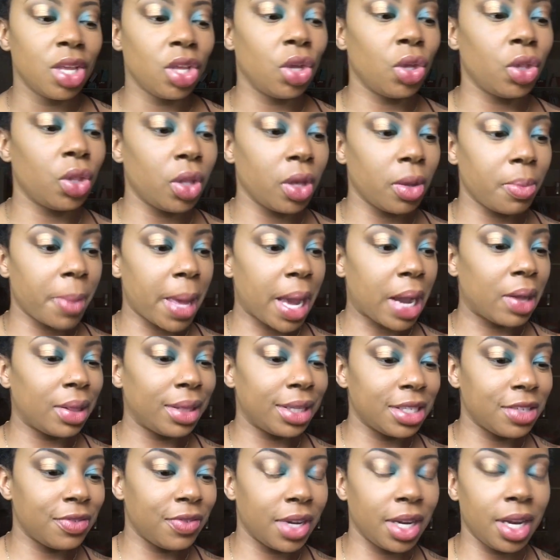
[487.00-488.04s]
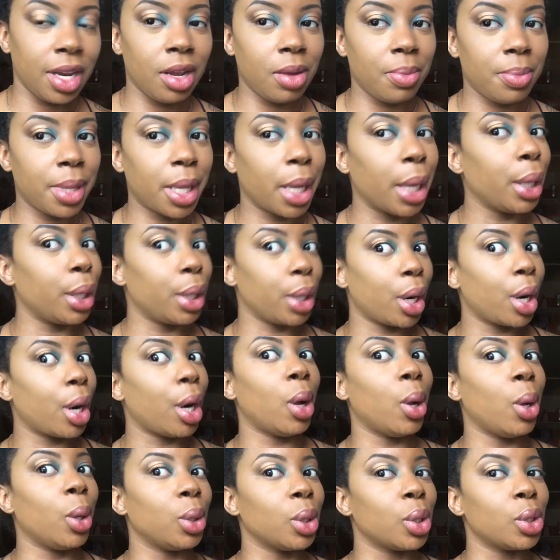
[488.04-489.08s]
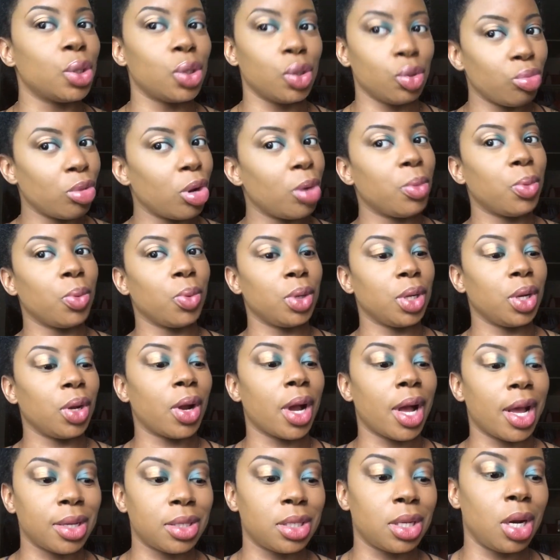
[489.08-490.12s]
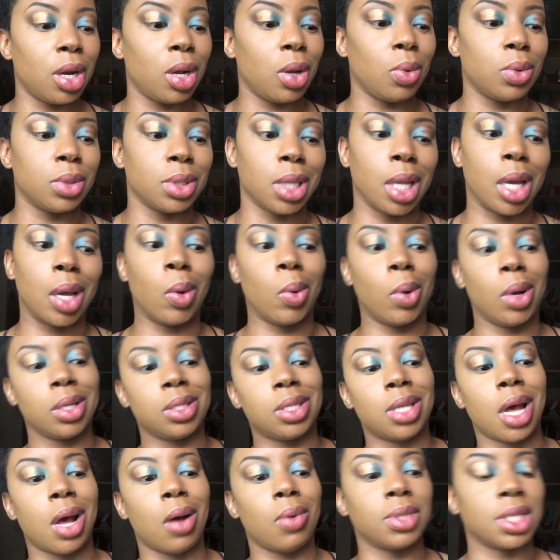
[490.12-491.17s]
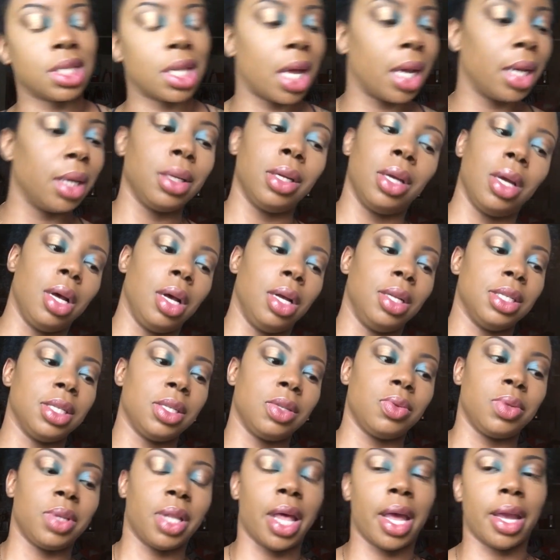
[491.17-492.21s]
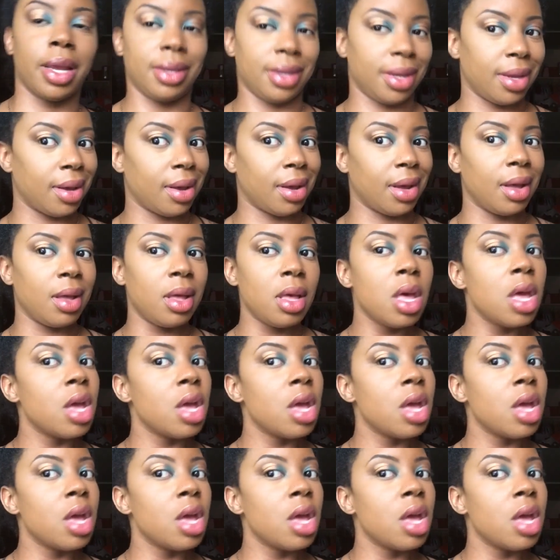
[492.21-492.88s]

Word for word: You look back on this video and be like, girl, don't you remember when your eyeshadow was like, one side was like, yeah, and this was like, yeah.